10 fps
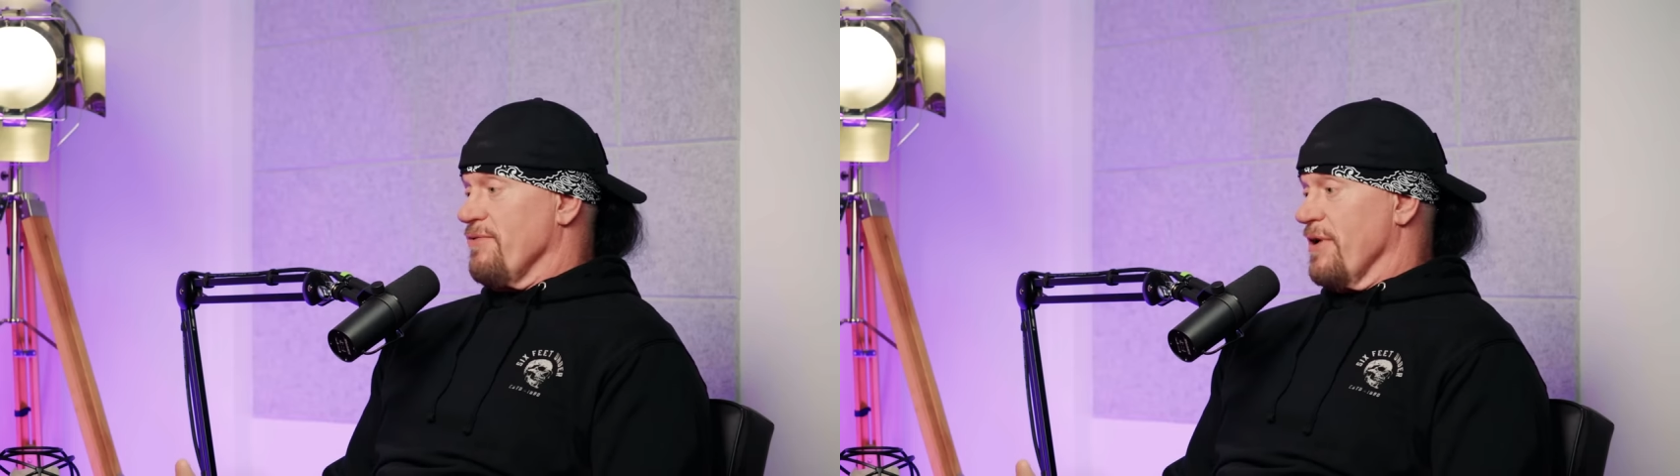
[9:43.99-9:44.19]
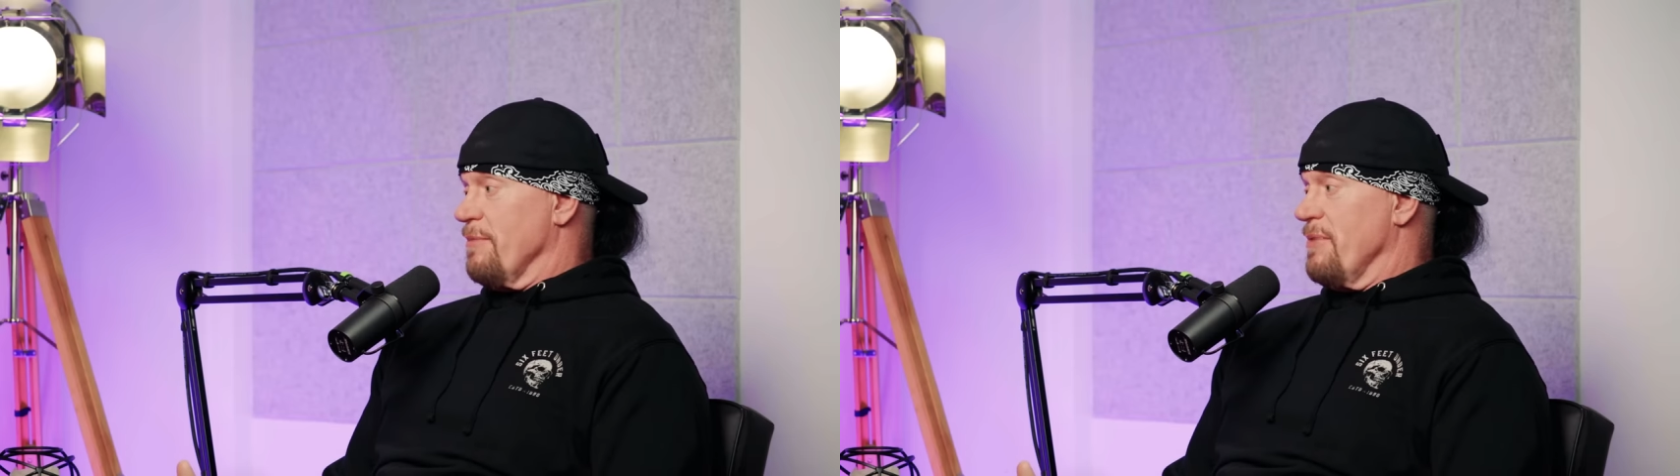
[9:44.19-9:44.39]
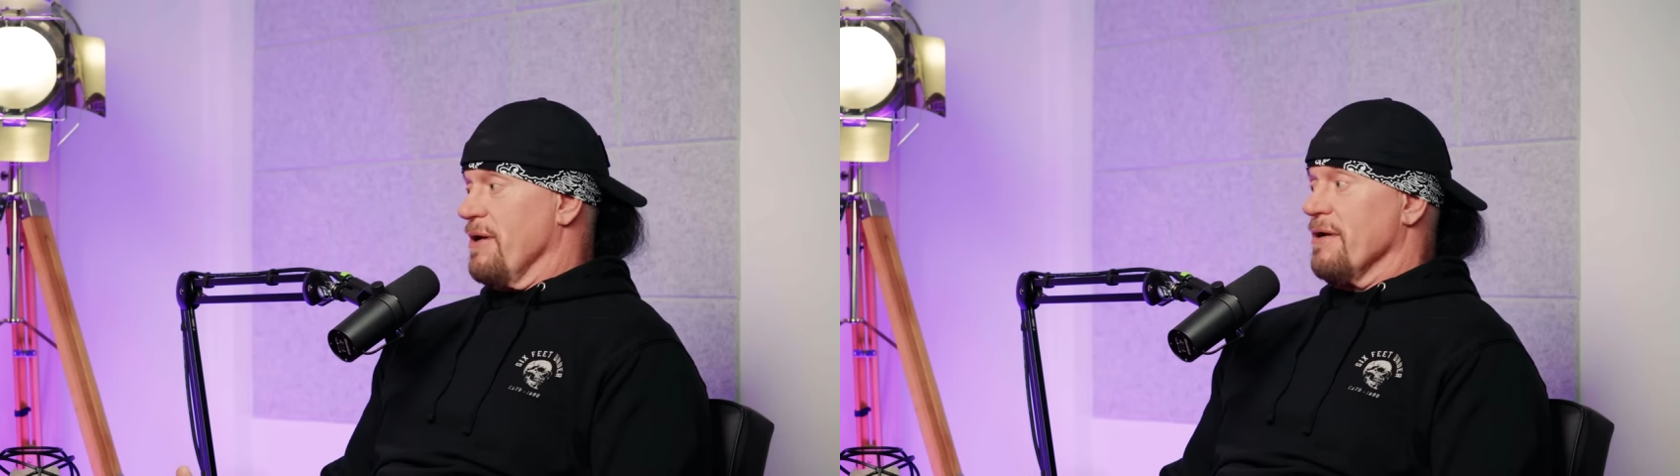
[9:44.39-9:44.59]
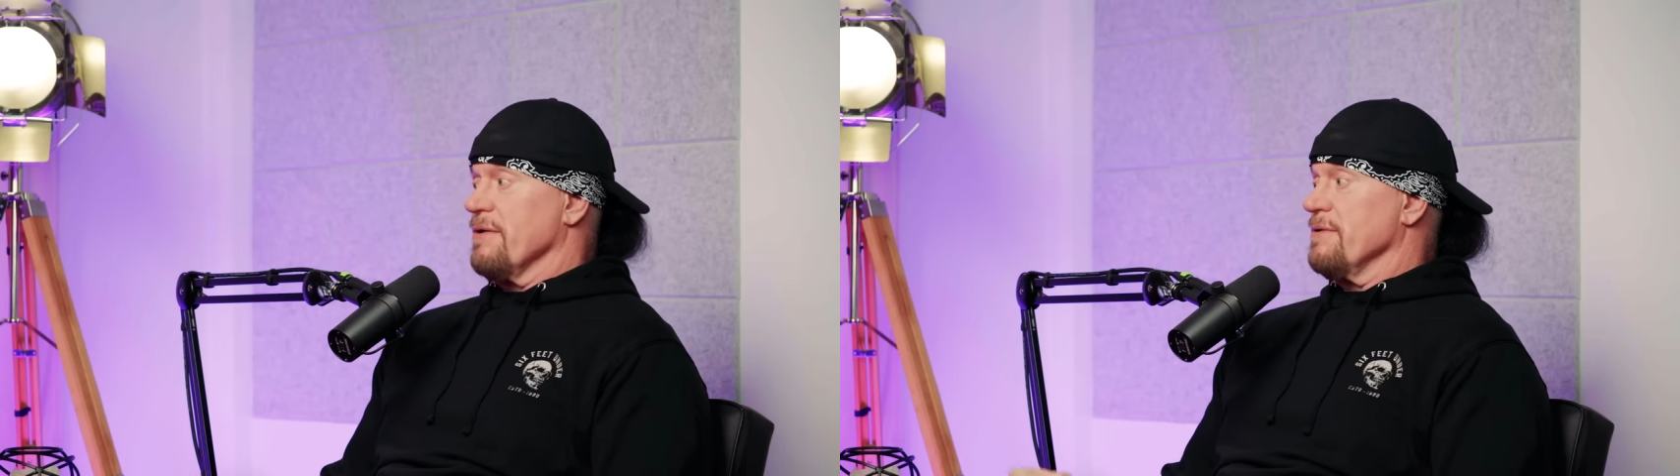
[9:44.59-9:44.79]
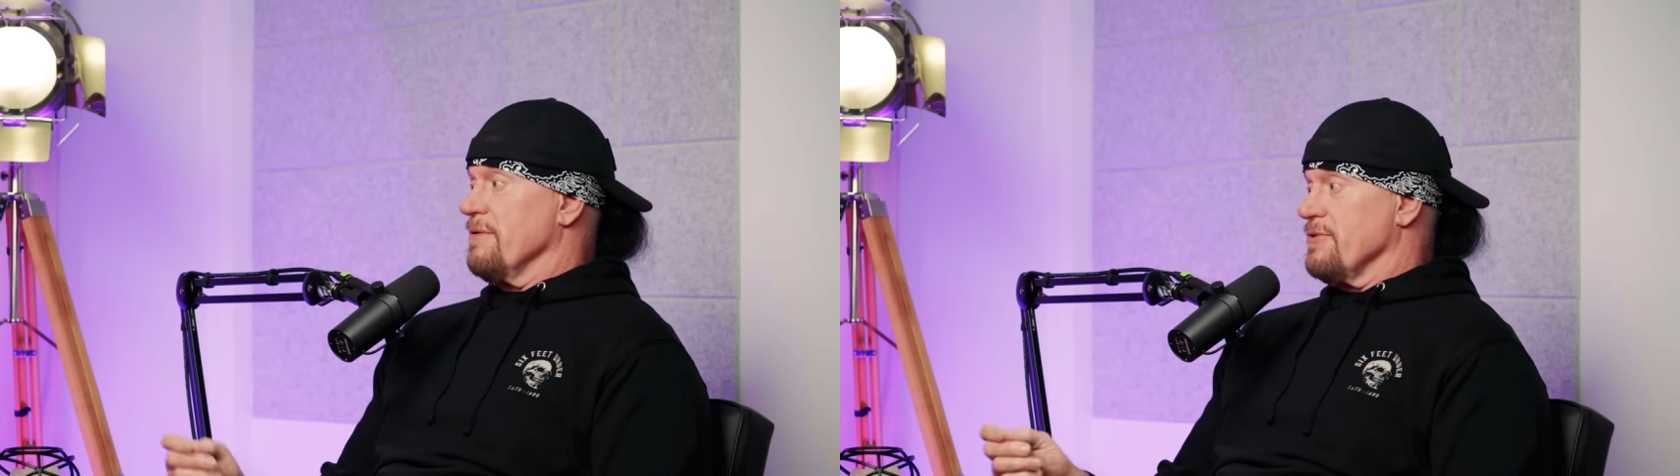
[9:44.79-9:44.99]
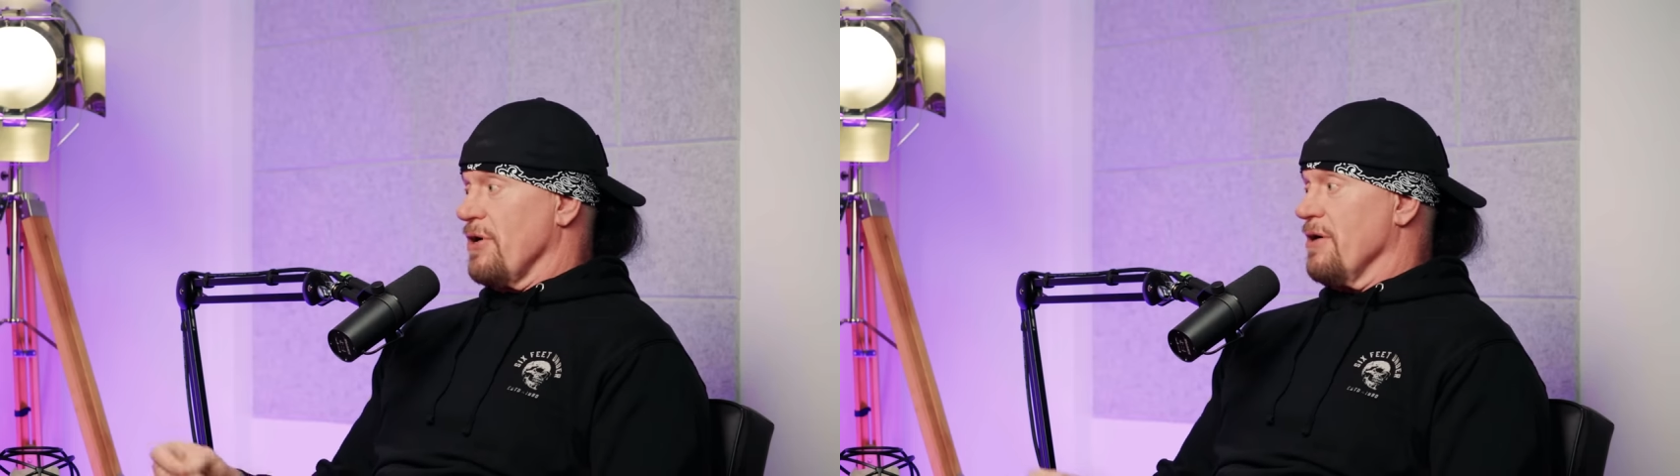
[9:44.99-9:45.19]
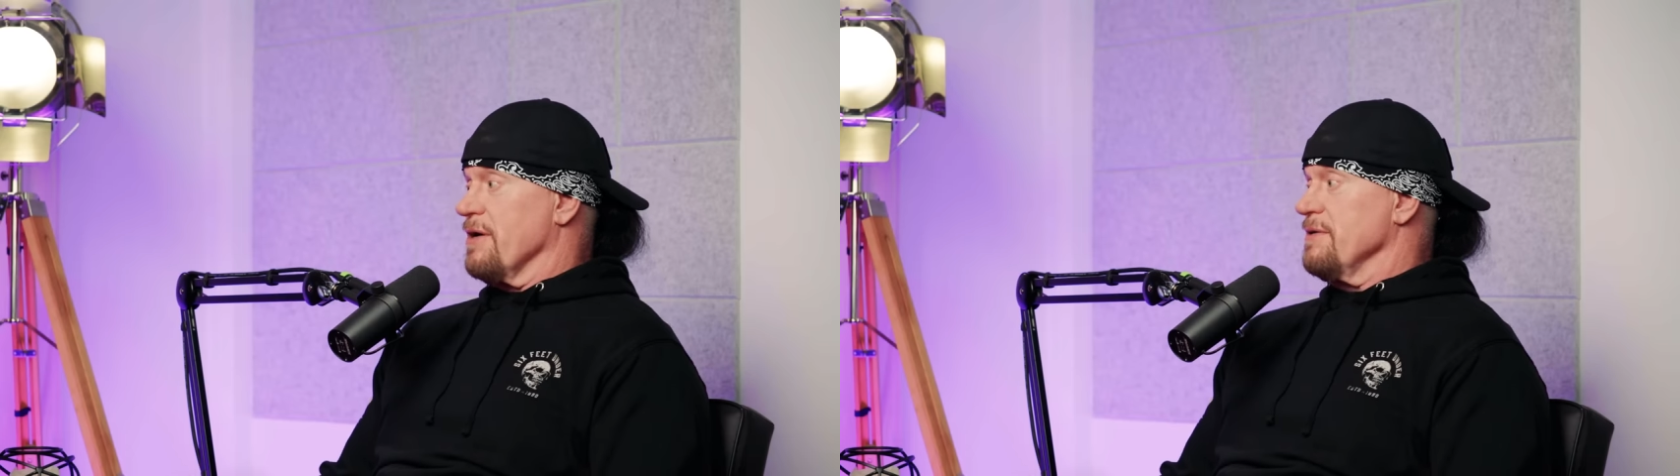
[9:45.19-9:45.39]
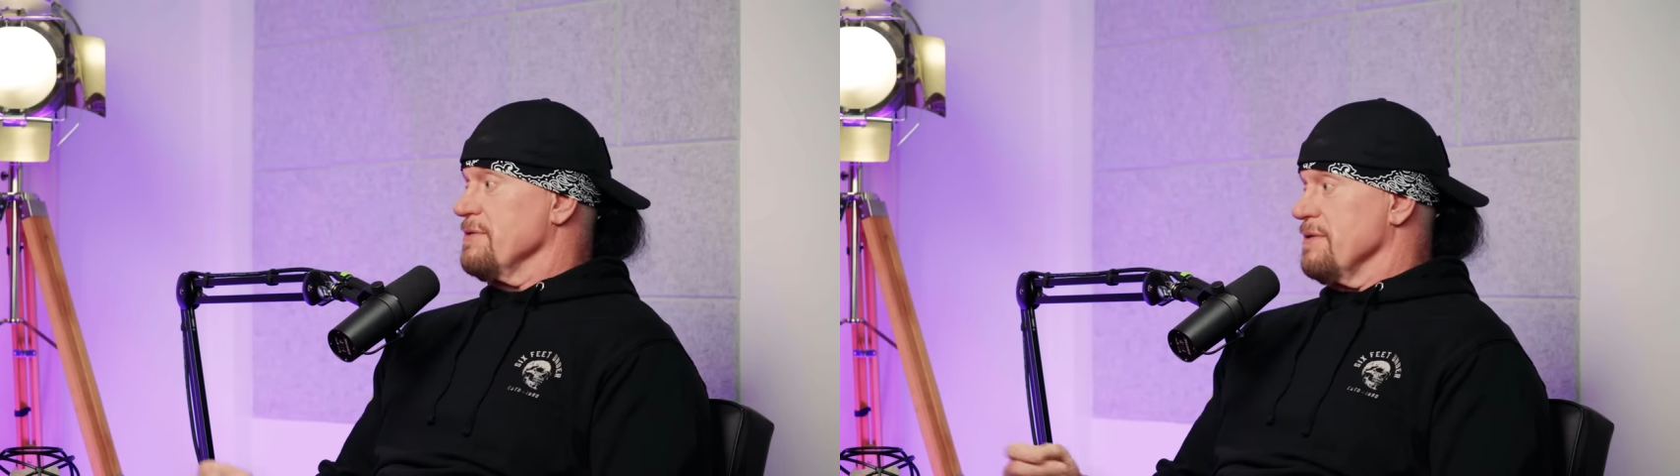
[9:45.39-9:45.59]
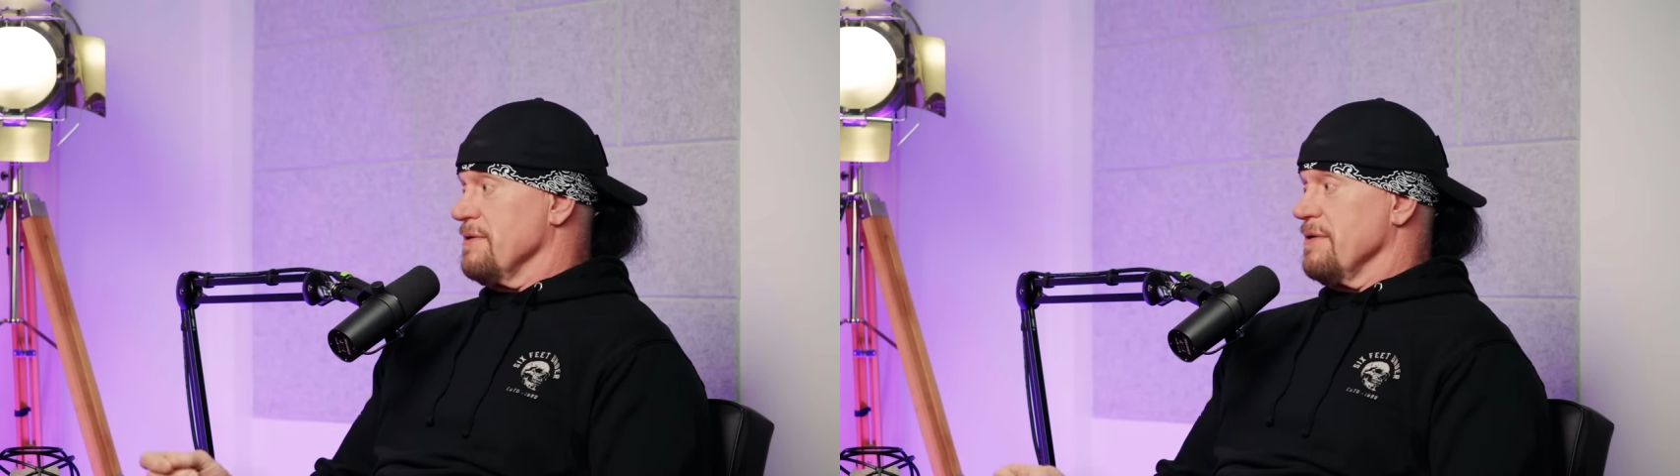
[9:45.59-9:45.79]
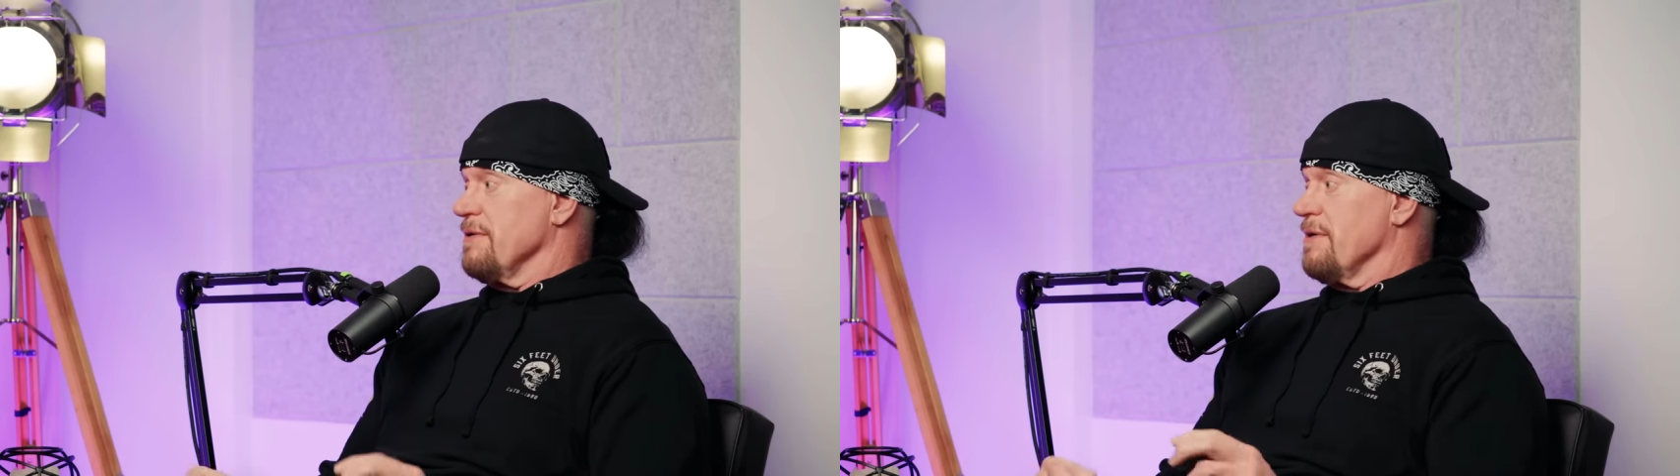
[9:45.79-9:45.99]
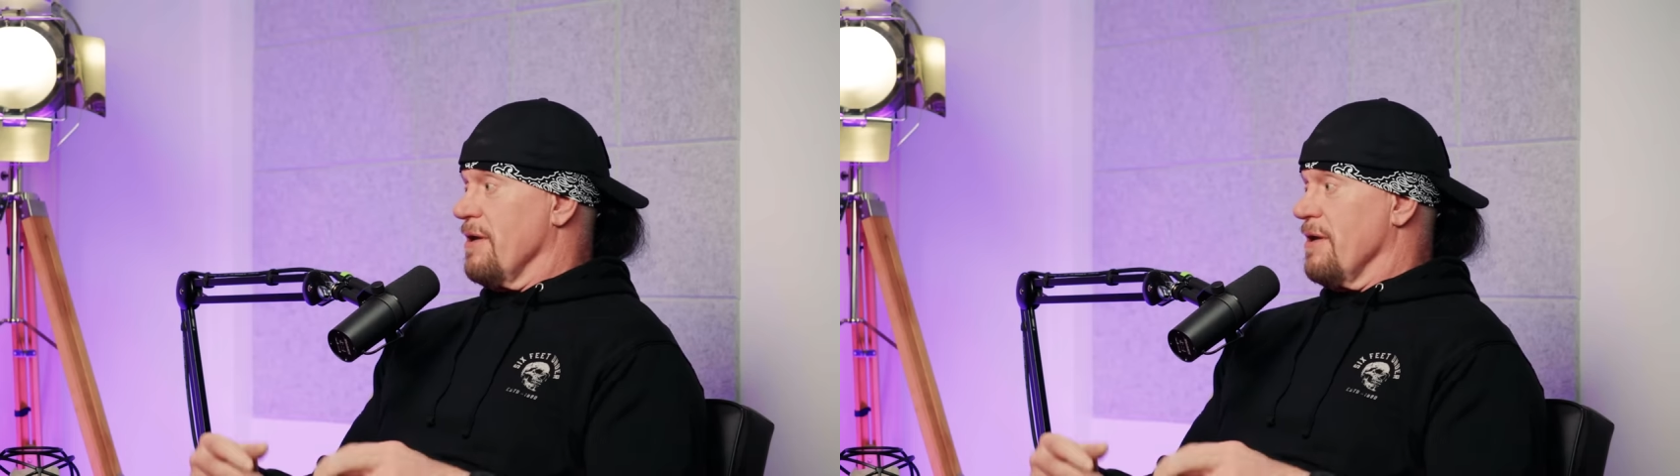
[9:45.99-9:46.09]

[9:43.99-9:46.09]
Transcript: You're drinking beer and you're talking and,